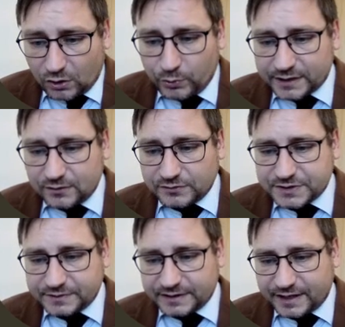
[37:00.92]
We can
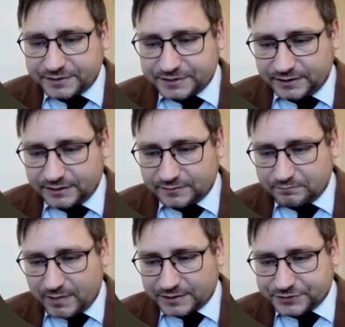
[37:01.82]
also engage
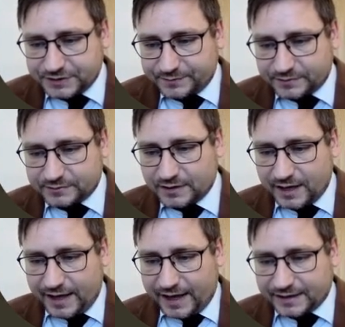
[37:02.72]
in much deeper
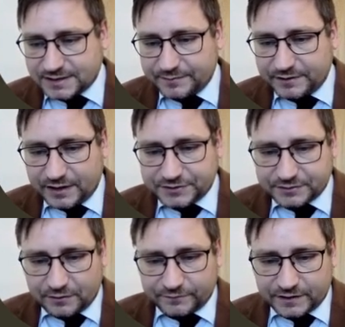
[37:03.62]

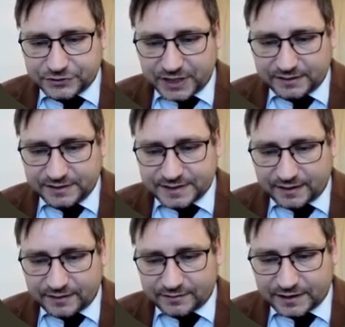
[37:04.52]
examination of the Chinese
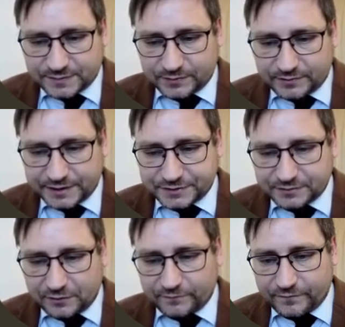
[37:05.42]
IR
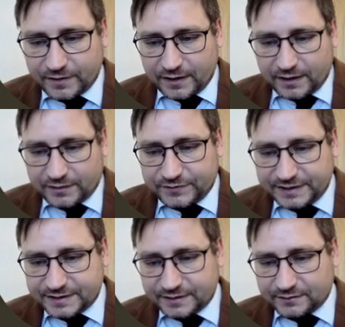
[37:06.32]
exploration of
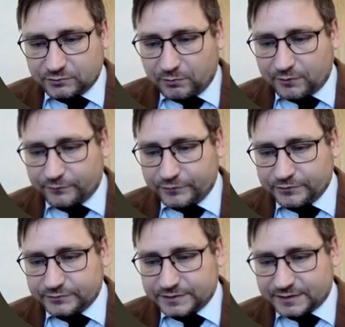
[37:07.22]
distinct
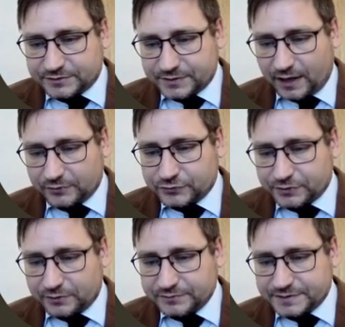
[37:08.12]
worldview that
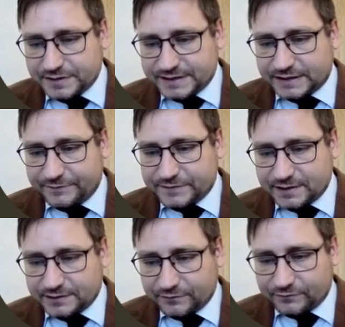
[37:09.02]
draws
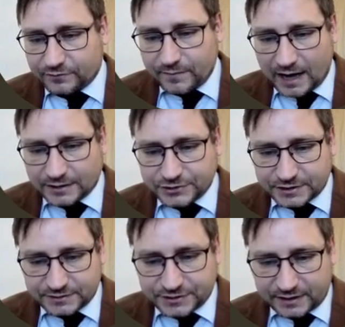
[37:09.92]
significantly from
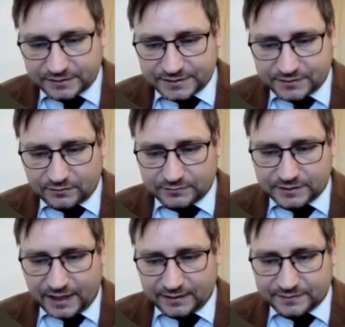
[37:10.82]
ancient Chinese
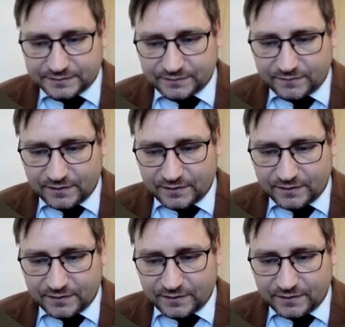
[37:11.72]
thought and